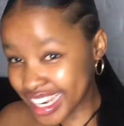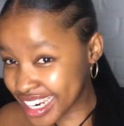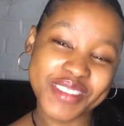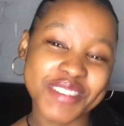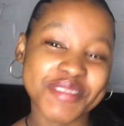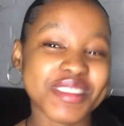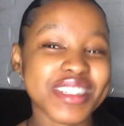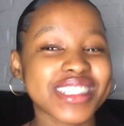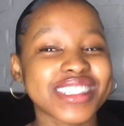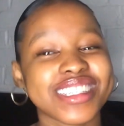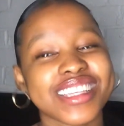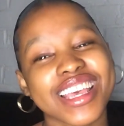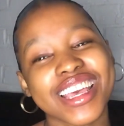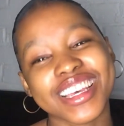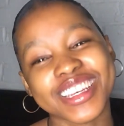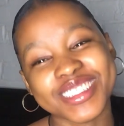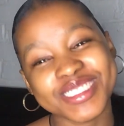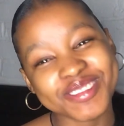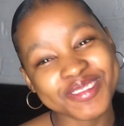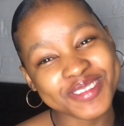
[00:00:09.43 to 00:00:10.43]
I'm Asi
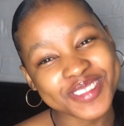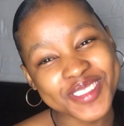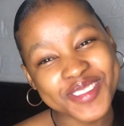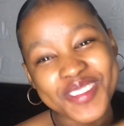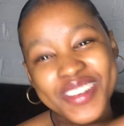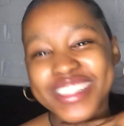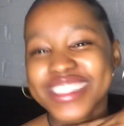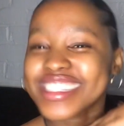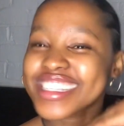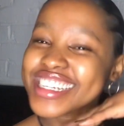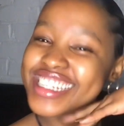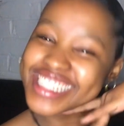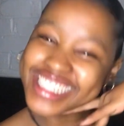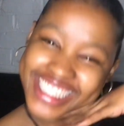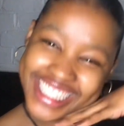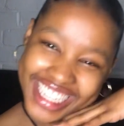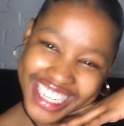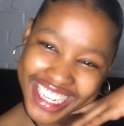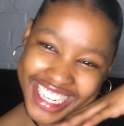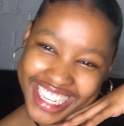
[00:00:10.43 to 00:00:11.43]
M, the face of the
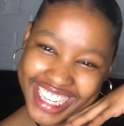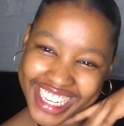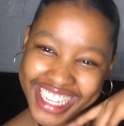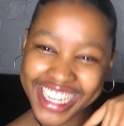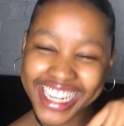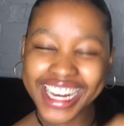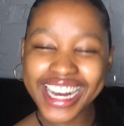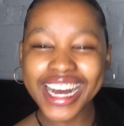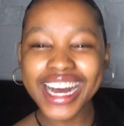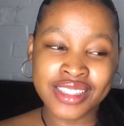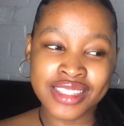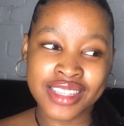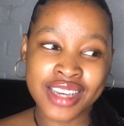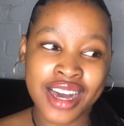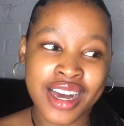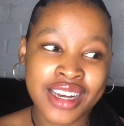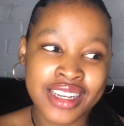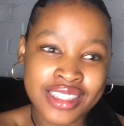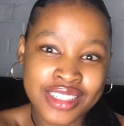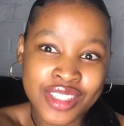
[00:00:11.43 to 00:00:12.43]
city.
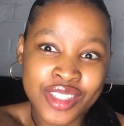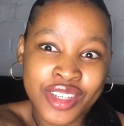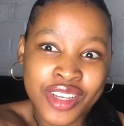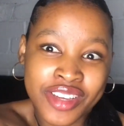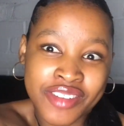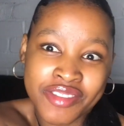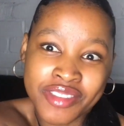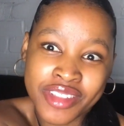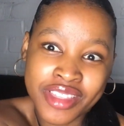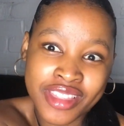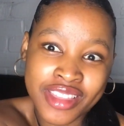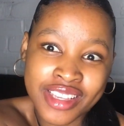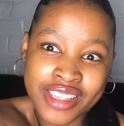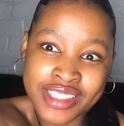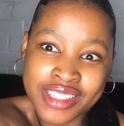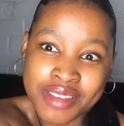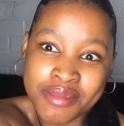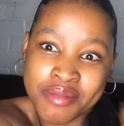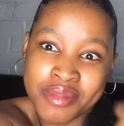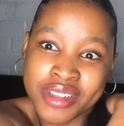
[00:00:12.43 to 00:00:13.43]
Yeah, so everyone
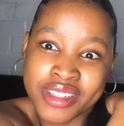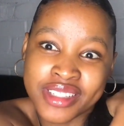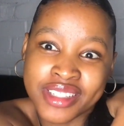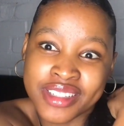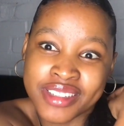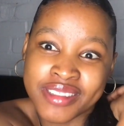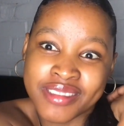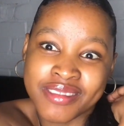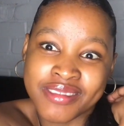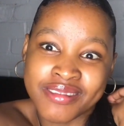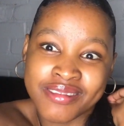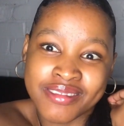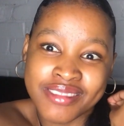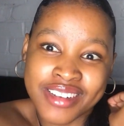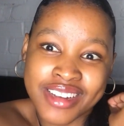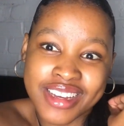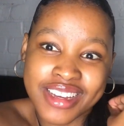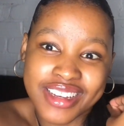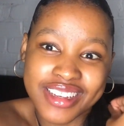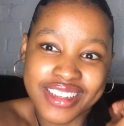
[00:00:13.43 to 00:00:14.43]
thinks I'm in school,
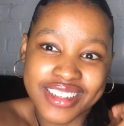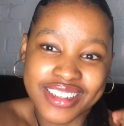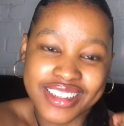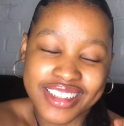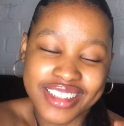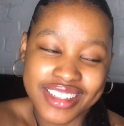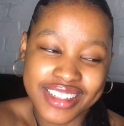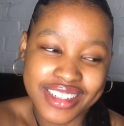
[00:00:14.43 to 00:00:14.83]
right?